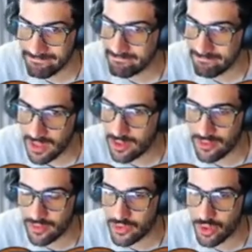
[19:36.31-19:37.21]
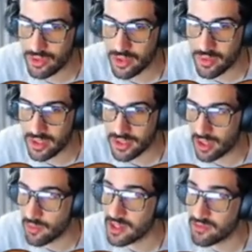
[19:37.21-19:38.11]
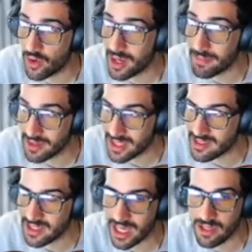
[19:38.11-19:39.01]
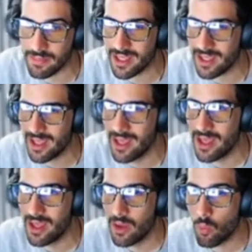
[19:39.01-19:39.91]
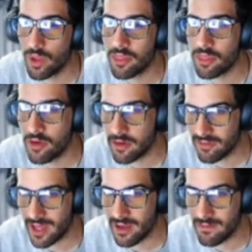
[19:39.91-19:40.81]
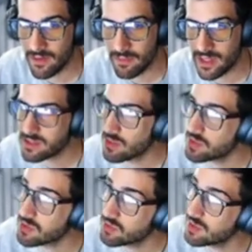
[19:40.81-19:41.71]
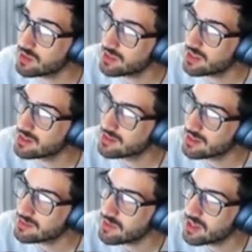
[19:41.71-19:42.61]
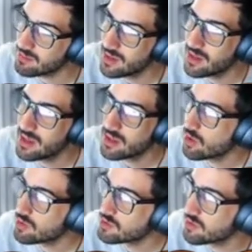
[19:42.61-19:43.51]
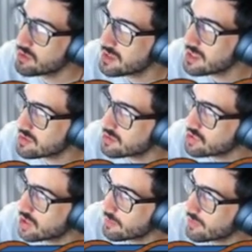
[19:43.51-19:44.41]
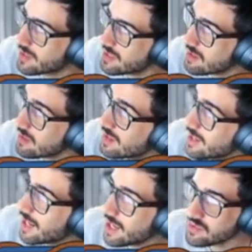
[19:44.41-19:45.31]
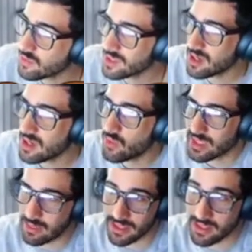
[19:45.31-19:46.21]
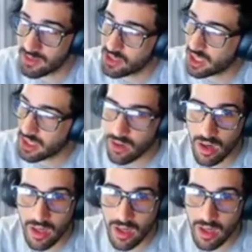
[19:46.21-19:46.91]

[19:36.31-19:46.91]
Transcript: you're for sure in the $300 range for a playset. Now you're paying 1/3 of that for a playset, which is really nice, and same goes for these gentlemen right here. I also want to talk quickly about this Magellan card.